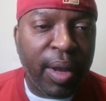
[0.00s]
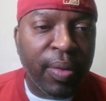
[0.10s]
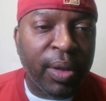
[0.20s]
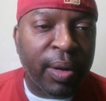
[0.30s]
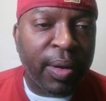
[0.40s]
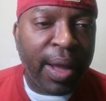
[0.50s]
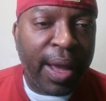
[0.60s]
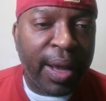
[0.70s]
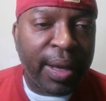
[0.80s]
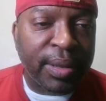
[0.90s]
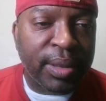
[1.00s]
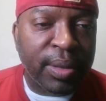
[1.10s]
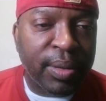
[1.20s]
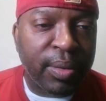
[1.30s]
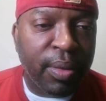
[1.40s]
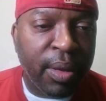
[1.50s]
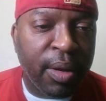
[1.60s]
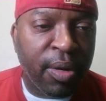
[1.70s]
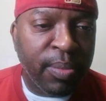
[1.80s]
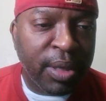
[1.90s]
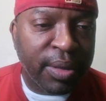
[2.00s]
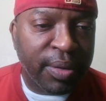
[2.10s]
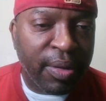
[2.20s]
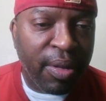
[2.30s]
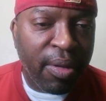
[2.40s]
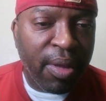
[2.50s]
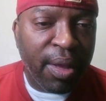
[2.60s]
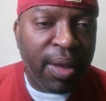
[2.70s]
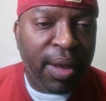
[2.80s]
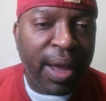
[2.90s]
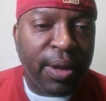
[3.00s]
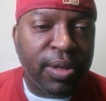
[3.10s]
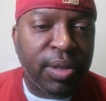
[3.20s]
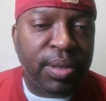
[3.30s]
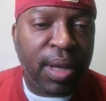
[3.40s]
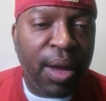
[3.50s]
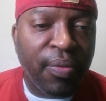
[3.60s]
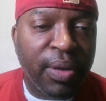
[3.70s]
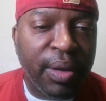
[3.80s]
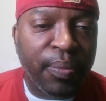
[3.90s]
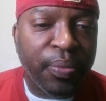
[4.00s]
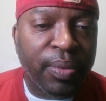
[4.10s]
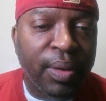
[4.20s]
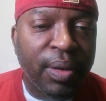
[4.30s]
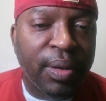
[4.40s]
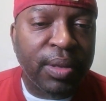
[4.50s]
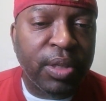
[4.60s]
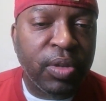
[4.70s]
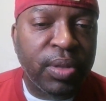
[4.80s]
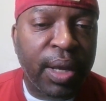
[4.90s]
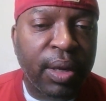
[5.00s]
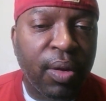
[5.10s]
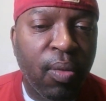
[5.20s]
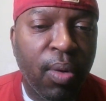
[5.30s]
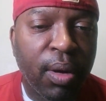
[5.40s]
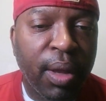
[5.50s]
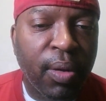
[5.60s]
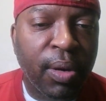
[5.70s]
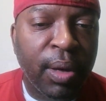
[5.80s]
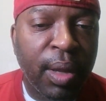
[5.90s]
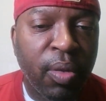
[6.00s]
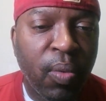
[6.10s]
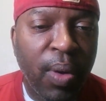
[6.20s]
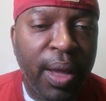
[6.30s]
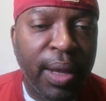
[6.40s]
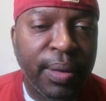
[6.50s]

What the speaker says: Then I'm going to ask them, how did you solve it? Did you check your work out another way?